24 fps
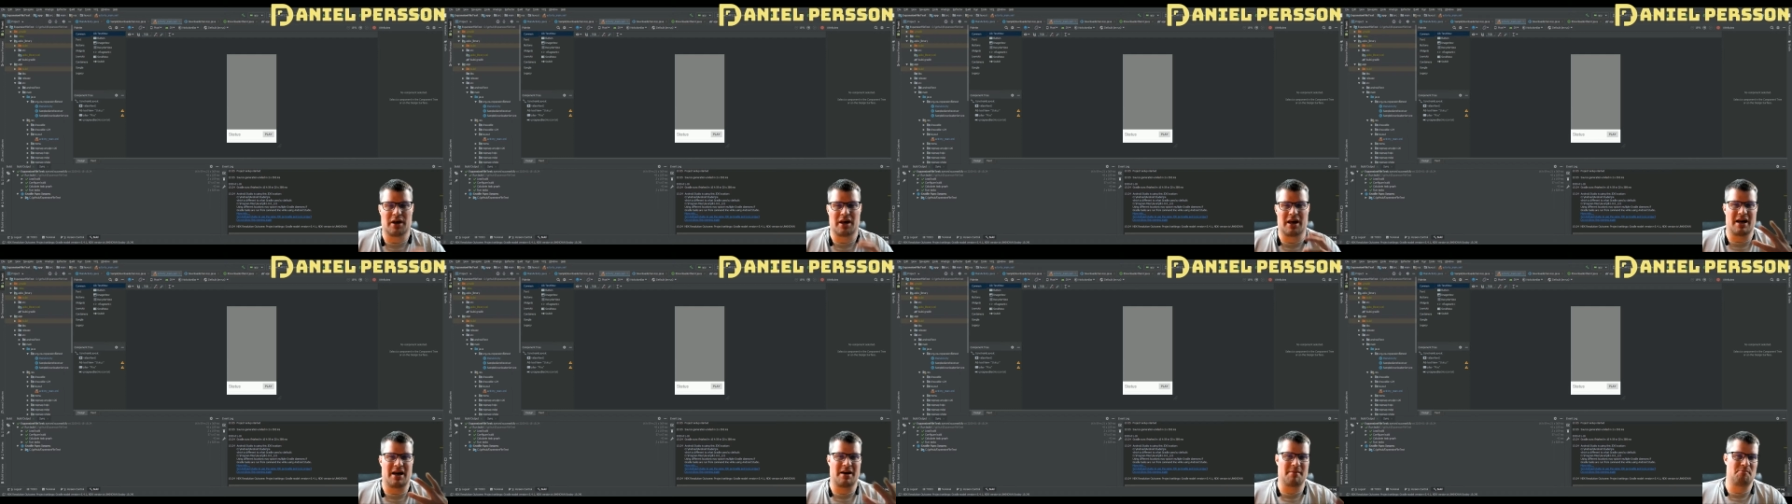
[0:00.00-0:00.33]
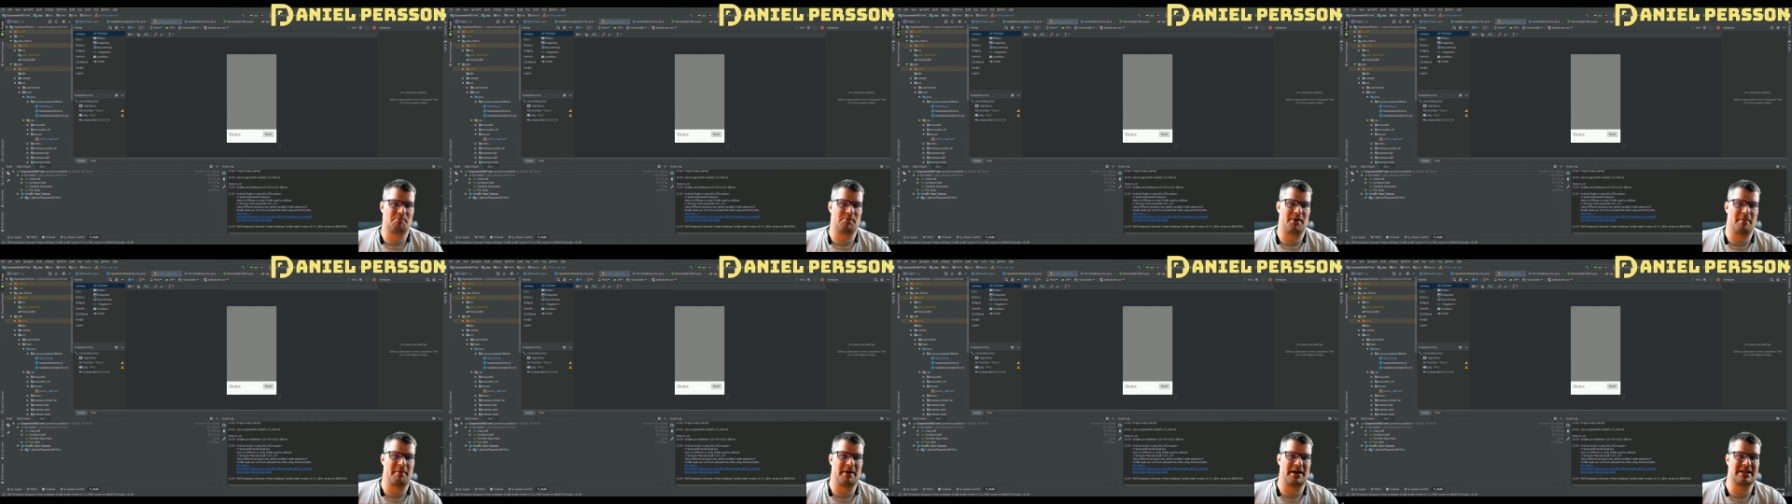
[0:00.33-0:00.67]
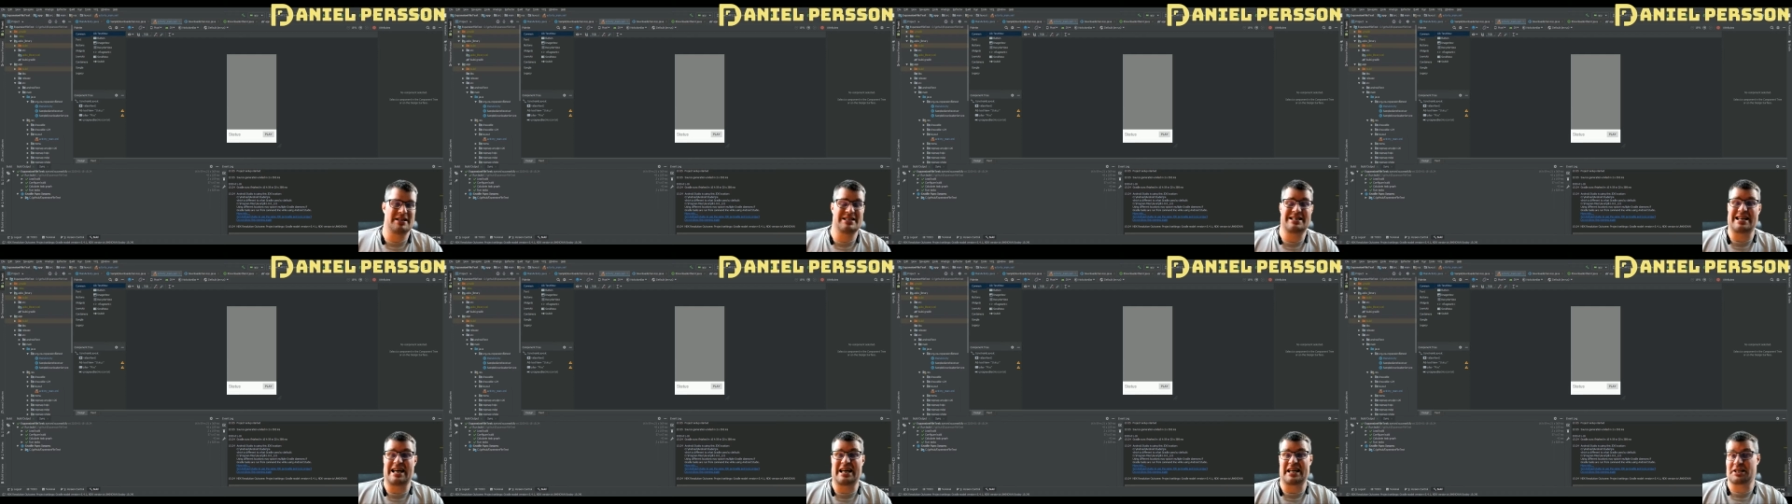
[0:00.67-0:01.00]

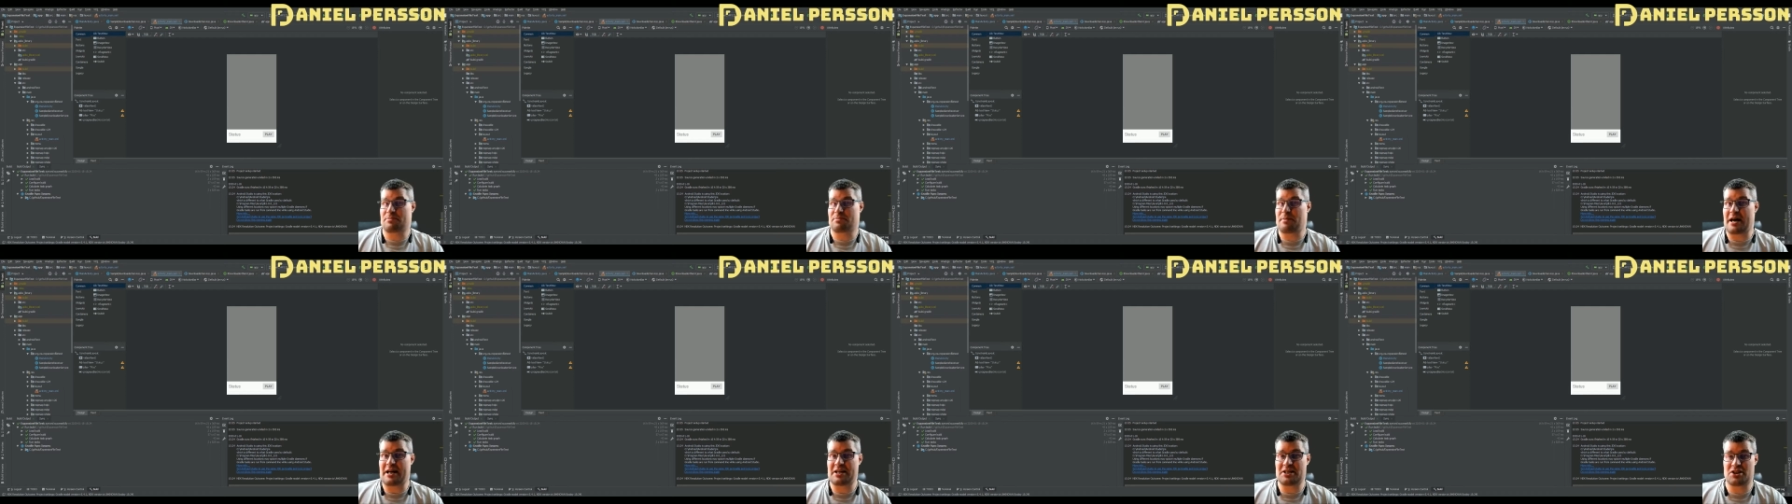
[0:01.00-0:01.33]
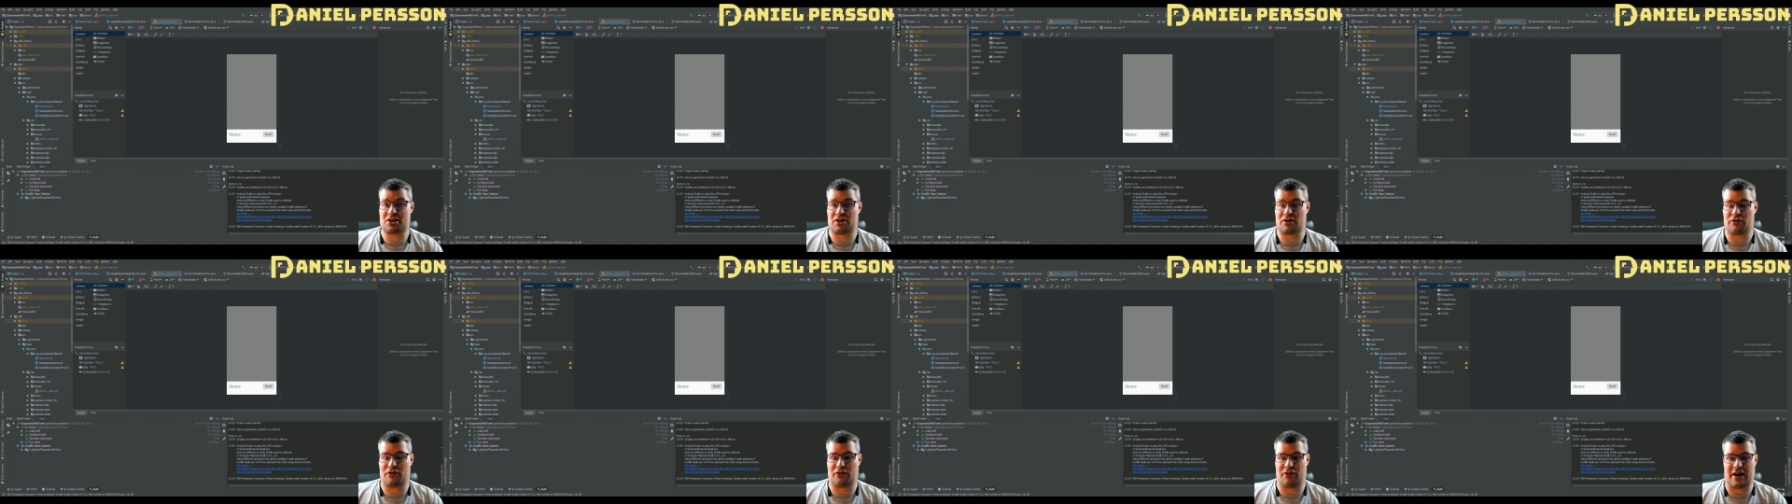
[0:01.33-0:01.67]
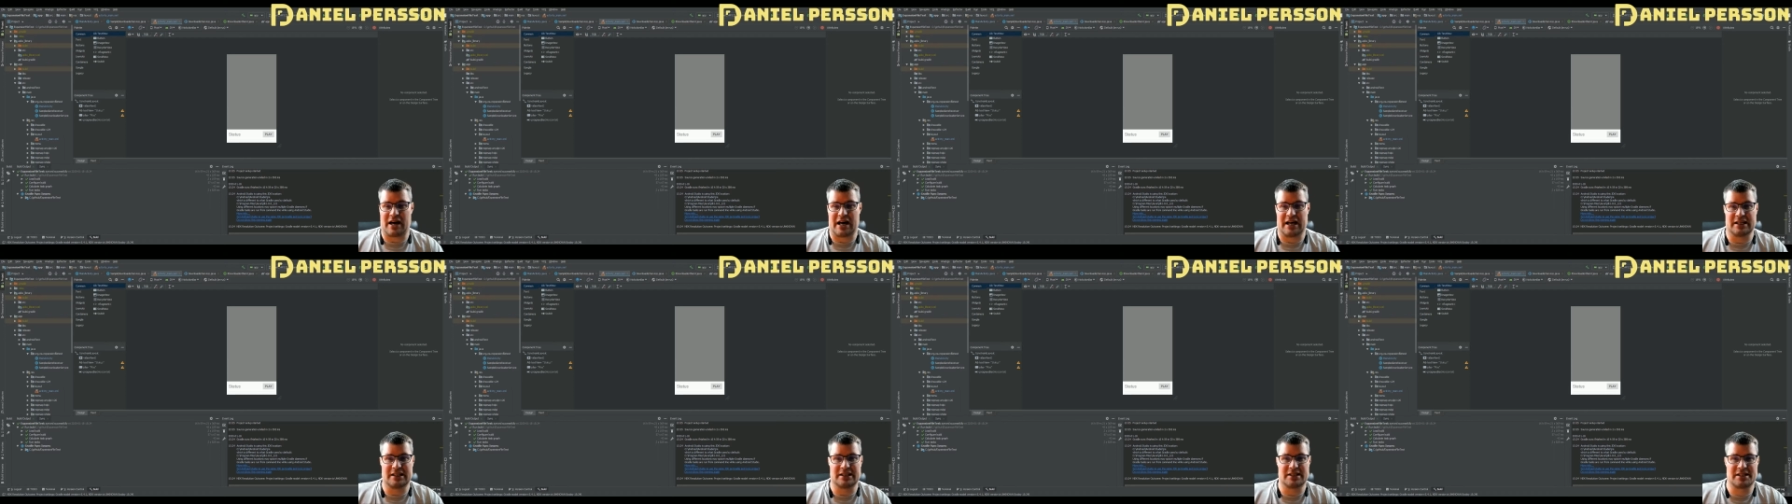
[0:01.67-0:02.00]
implement expansion
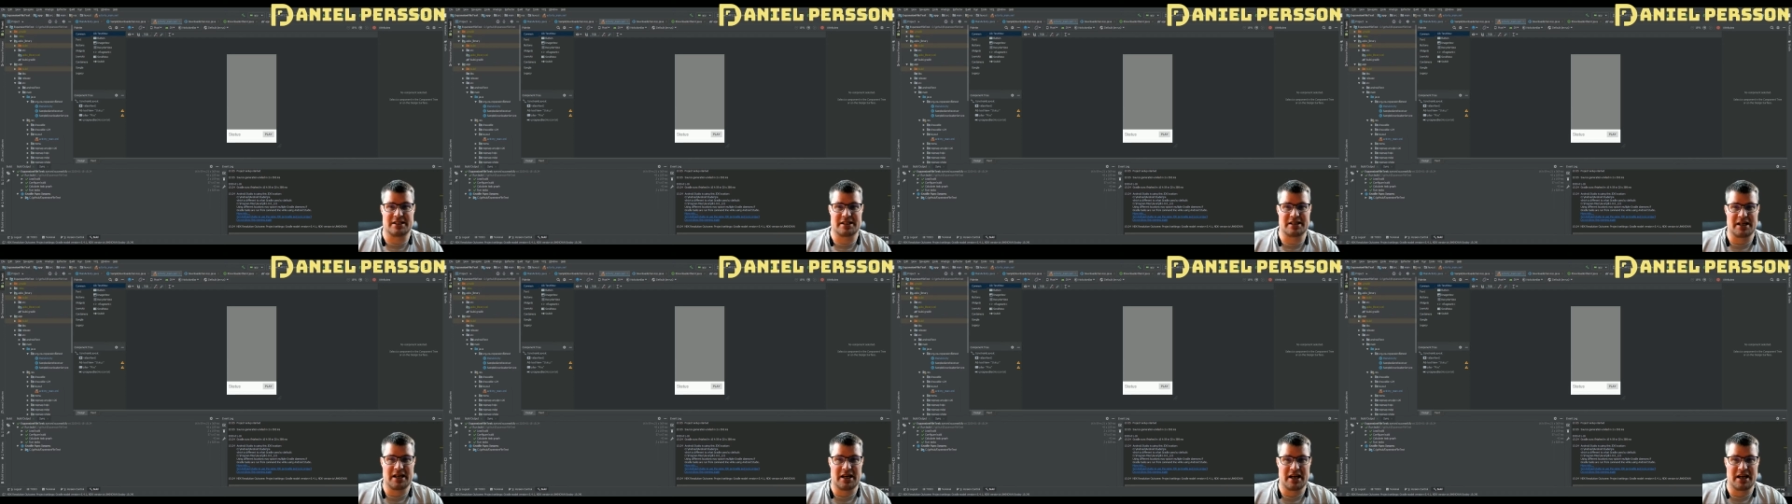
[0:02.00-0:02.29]
files